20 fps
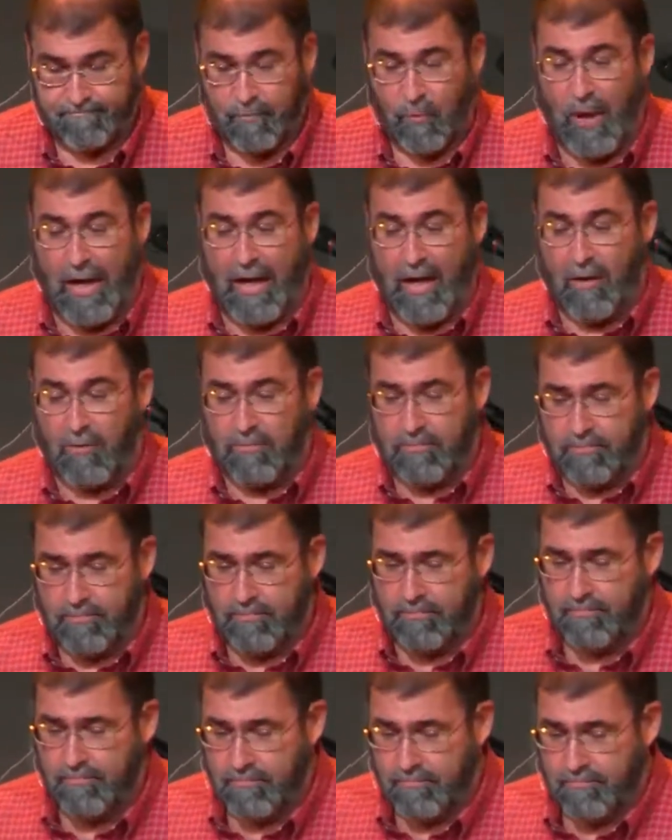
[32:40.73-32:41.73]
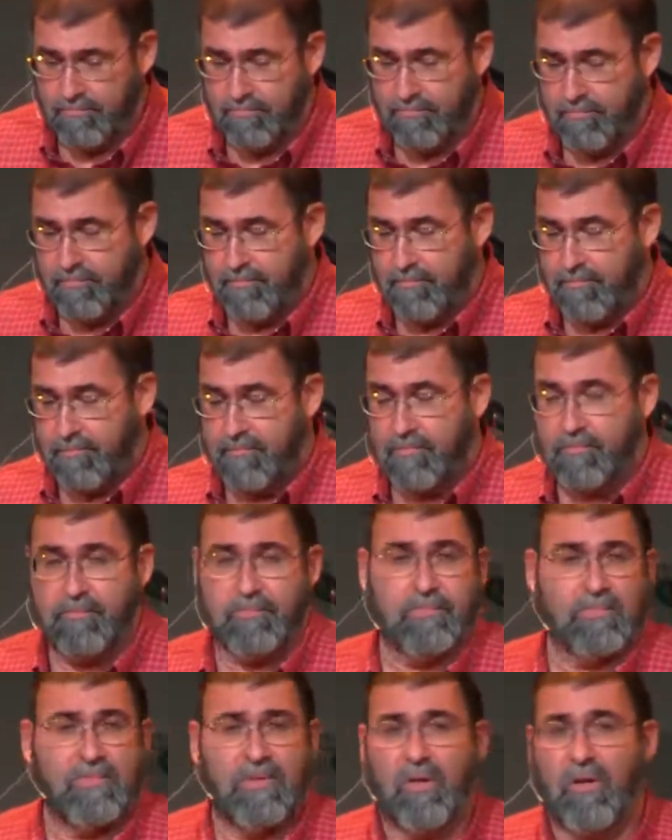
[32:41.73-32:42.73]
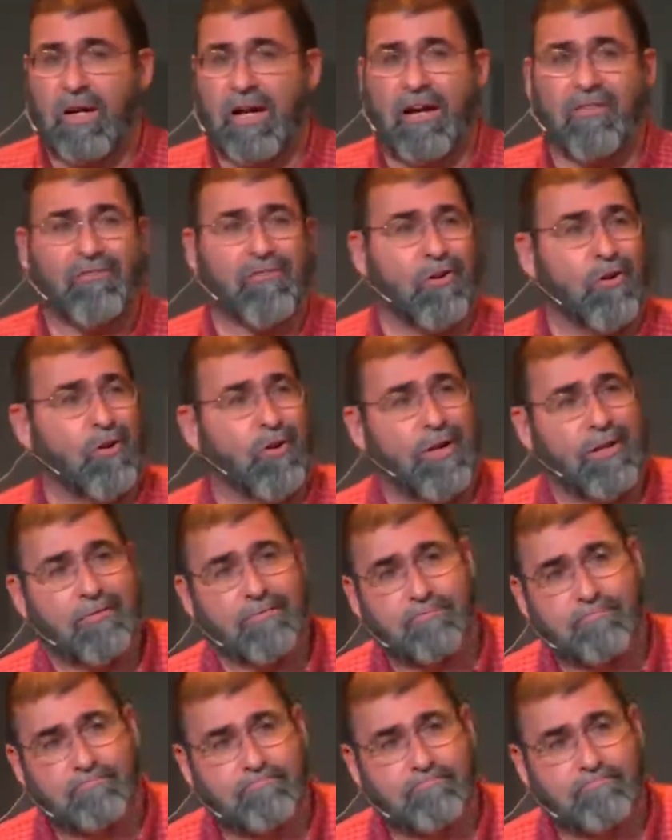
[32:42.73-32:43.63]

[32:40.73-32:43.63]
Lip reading: Wow. We don't have to earn it.